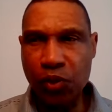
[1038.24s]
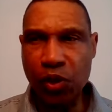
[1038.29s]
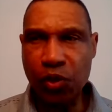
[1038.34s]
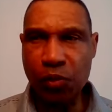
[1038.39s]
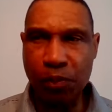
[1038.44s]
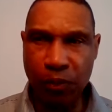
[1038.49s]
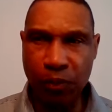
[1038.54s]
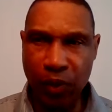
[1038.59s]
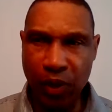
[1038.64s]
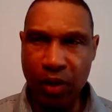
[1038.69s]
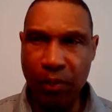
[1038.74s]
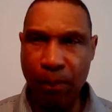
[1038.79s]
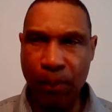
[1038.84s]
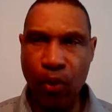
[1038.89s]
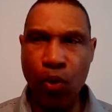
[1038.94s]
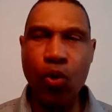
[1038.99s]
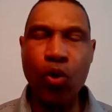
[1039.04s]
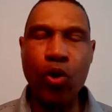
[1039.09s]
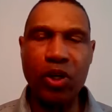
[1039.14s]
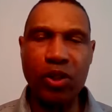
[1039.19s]
just really
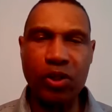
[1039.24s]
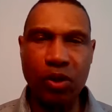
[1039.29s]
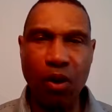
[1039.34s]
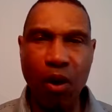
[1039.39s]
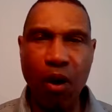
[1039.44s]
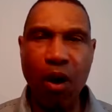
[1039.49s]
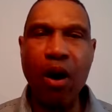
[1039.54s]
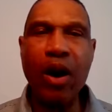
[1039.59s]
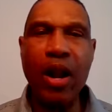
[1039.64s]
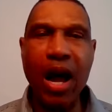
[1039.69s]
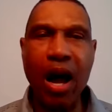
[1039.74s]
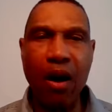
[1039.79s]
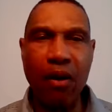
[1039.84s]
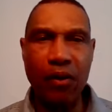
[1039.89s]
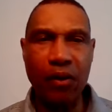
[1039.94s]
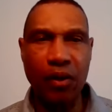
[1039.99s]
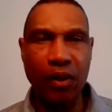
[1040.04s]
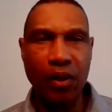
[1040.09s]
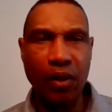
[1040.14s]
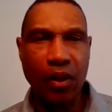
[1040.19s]
poured his heart
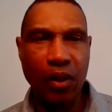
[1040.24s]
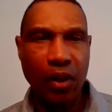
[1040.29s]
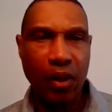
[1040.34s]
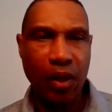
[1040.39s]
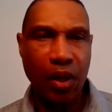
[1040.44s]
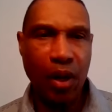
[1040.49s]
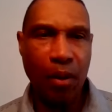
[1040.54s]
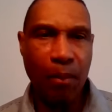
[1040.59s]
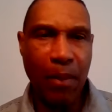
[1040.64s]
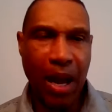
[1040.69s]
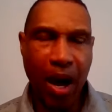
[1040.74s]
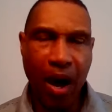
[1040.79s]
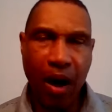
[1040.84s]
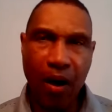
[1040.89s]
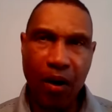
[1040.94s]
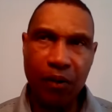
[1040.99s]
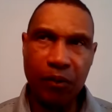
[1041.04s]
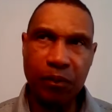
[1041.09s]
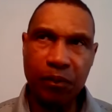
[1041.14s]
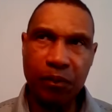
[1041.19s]
out
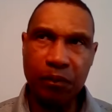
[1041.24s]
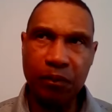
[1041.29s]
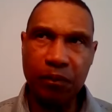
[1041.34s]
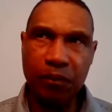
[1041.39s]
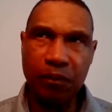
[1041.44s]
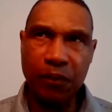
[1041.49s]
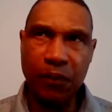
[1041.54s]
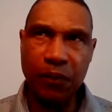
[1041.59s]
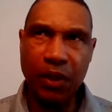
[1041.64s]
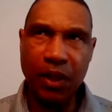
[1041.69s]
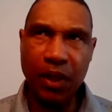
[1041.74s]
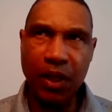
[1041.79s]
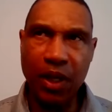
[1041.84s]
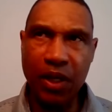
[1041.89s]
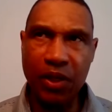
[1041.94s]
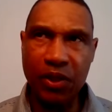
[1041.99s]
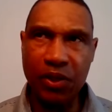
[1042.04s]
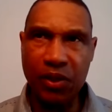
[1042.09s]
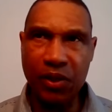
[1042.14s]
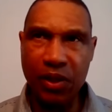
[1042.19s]
about
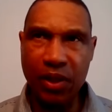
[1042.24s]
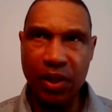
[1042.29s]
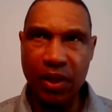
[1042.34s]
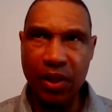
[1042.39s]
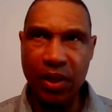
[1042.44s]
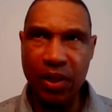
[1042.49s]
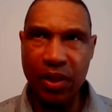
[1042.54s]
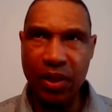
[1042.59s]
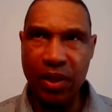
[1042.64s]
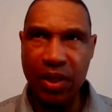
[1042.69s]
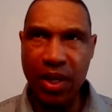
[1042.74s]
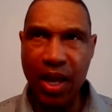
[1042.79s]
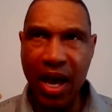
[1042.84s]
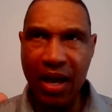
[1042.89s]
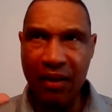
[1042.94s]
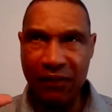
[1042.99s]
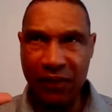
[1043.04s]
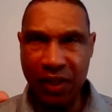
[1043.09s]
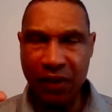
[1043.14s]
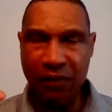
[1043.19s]
his
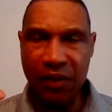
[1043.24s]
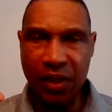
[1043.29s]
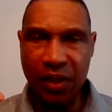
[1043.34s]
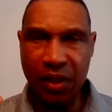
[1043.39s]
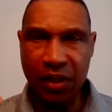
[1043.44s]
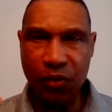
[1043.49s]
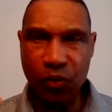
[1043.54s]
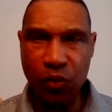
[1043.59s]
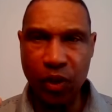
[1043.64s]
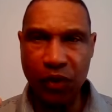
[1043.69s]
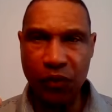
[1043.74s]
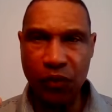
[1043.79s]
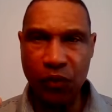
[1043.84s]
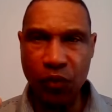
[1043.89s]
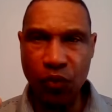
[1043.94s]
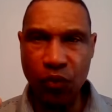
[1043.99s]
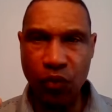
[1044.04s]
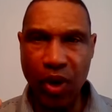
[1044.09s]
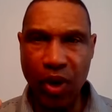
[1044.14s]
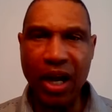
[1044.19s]
activity with
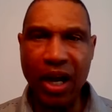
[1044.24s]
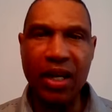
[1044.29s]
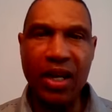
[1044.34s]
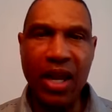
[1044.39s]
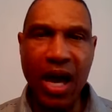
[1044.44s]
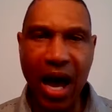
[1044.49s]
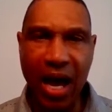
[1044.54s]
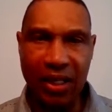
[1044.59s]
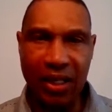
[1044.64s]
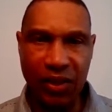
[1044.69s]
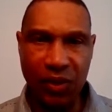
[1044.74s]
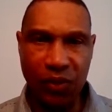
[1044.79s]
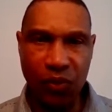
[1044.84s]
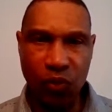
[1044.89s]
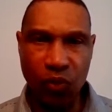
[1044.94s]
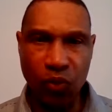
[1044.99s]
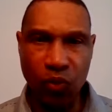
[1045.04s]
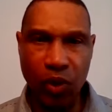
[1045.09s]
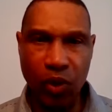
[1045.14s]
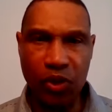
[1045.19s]

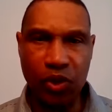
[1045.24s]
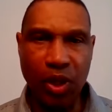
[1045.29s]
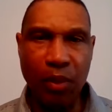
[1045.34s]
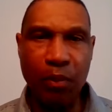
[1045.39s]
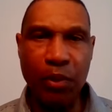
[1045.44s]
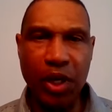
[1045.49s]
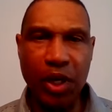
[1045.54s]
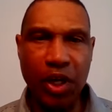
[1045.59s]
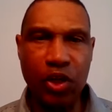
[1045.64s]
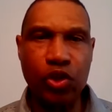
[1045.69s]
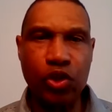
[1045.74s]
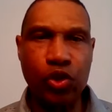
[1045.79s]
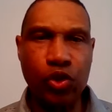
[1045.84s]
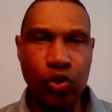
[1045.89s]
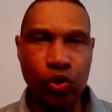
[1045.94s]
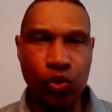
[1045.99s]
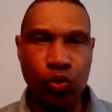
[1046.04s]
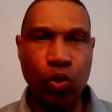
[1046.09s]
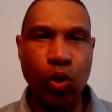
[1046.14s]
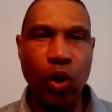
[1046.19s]
recognizing what some of the
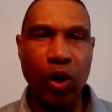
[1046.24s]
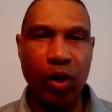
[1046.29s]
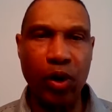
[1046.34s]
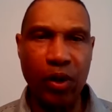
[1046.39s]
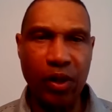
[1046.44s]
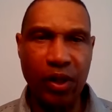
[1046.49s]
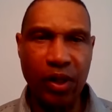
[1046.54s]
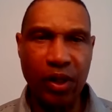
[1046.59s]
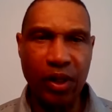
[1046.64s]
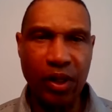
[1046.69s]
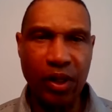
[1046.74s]
issues were.